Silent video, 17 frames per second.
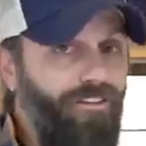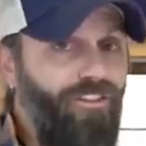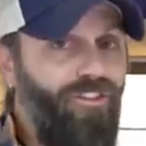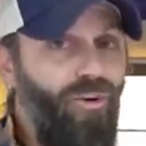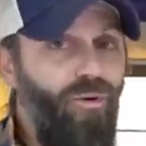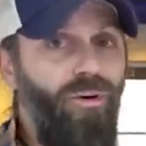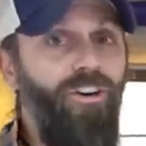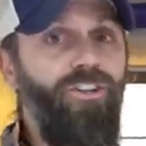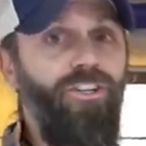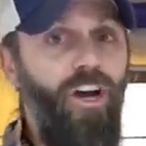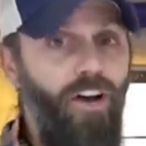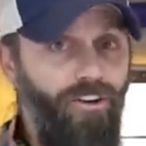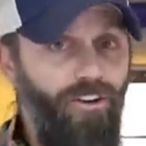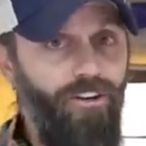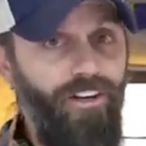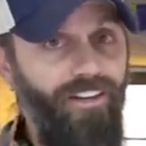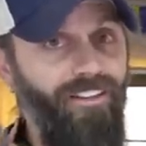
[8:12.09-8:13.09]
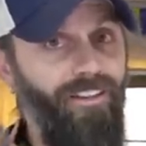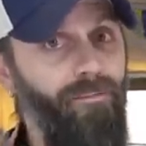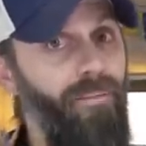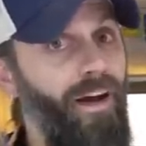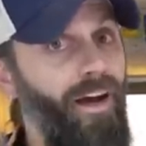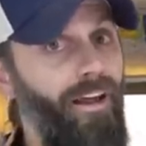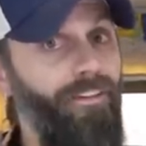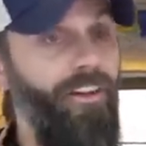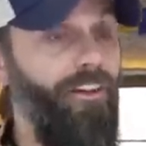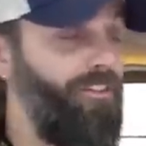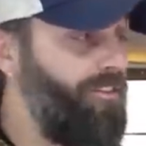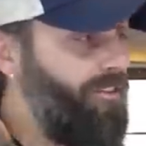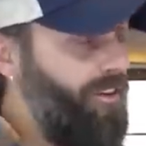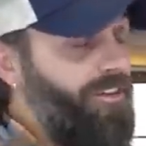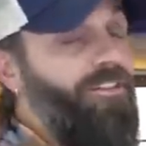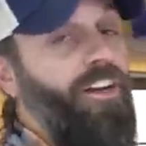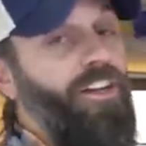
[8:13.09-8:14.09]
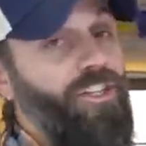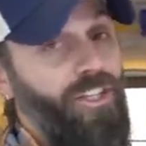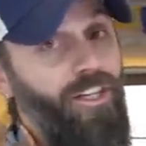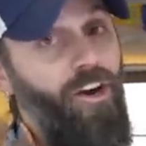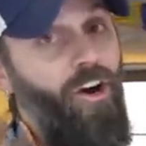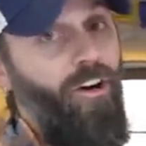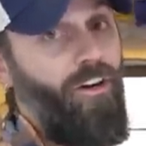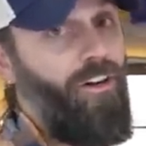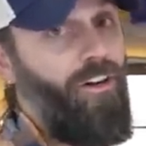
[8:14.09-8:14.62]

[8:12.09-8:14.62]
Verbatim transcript: of storage underneath the bed. This is essentially our